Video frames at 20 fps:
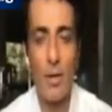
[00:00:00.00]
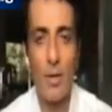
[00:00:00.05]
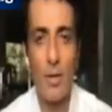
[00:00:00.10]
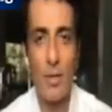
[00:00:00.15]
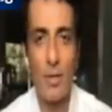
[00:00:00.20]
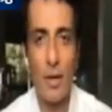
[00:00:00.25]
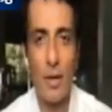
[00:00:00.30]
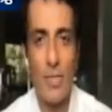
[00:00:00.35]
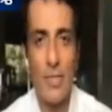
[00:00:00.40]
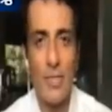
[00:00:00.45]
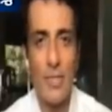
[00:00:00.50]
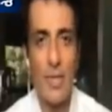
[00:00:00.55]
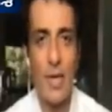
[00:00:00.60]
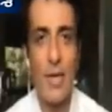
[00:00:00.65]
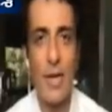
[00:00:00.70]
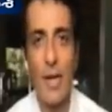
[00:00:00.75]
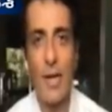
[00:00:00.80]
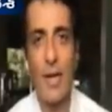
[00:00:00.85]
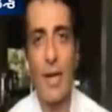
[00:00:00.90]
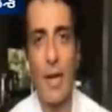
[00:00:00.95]
the crisis
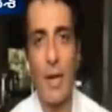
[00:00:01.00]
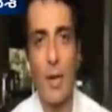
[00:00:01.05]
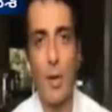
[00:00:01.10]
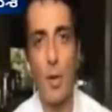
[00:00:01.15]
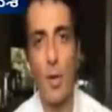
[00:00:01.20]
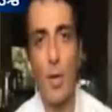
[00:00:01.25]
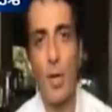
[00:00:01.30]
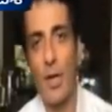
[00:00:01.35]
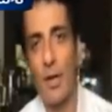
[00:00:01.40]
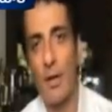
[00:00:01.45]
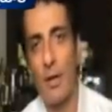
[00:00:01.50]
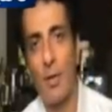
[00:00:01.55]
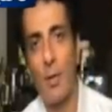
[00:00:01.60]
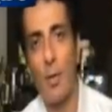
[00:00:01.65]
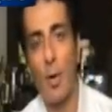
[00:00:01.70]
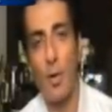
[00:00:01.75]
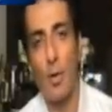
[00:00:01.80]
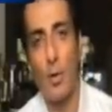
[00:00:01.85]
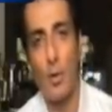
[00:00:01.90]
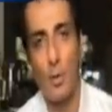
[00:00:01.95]
had hit, and he had
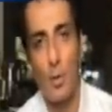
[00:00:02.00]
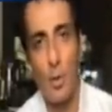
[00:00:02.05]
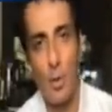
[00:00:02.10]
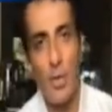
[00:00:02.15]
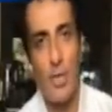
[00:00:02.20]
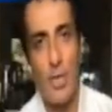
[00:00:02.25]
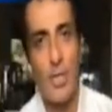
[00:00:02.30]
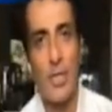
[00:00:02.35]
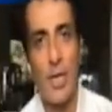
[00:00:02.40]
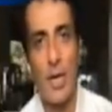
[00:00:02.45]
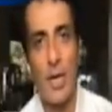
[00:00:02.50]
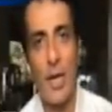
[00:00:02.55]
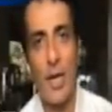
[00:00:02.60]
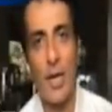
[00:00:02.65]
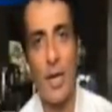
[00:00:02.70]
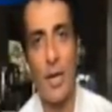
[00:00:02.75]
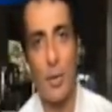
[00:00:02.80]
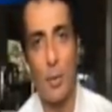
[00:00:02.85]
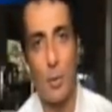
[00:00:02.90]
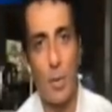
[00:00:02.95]
gone to Odisha
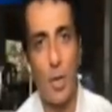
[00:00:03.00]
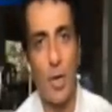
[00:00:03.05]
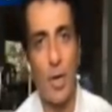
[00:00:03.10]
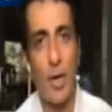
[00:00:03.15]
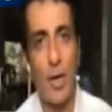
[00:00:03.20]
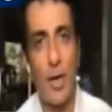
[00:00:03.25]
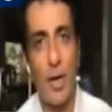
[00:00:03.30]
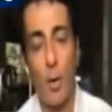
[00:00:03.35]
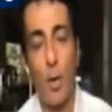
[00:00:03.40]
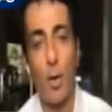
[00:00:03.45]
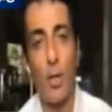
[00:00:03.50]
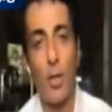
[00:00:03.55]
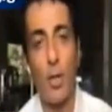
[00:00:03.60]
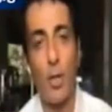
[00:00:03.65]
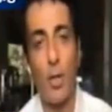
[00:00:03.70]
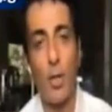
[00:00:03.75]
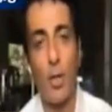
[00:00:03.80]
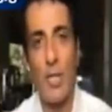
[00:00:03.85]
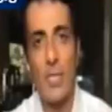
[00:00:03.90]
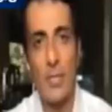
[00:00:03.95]
and Uttarakhand and all
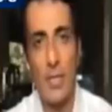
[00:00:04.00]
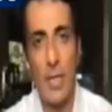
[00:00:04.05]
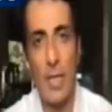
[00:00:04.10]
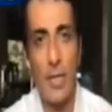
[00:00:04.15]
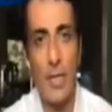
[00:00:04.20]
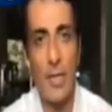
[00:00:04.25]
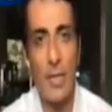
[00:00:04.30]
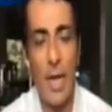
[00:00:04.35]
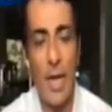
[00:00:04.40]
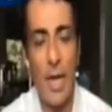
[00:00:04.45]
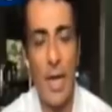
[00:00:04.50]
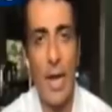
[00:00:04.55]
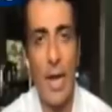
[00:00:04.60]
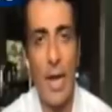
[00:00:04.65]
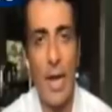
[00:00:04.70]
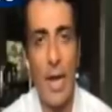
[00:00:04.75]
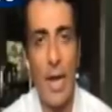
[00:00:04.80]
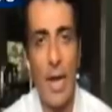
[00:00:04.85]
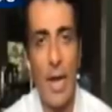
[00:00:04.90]
these places, I think that